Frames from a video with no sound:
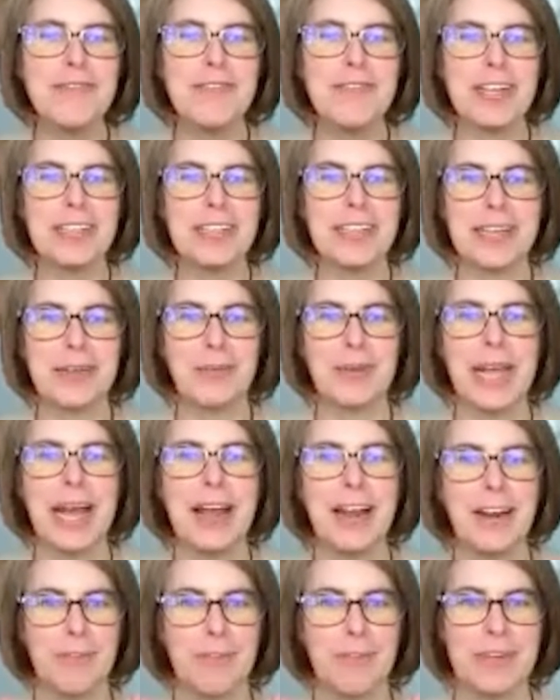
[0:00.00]
felt like we
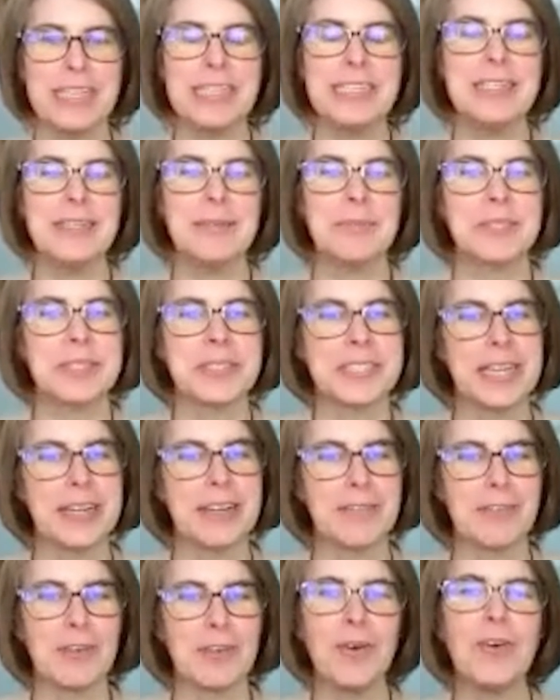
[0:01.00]
had a reasonable set
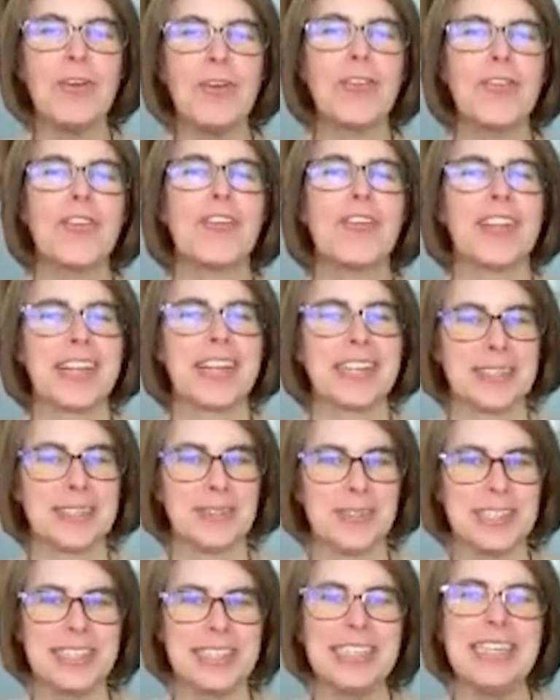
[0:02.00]
of goals and things
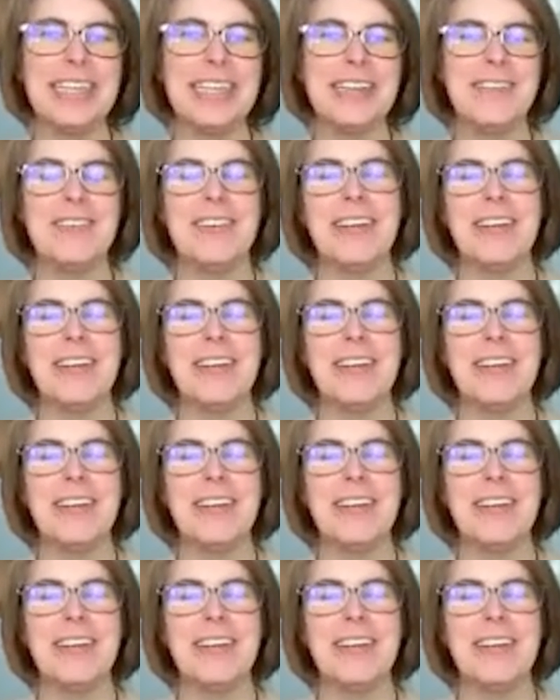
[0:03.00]
to achieve.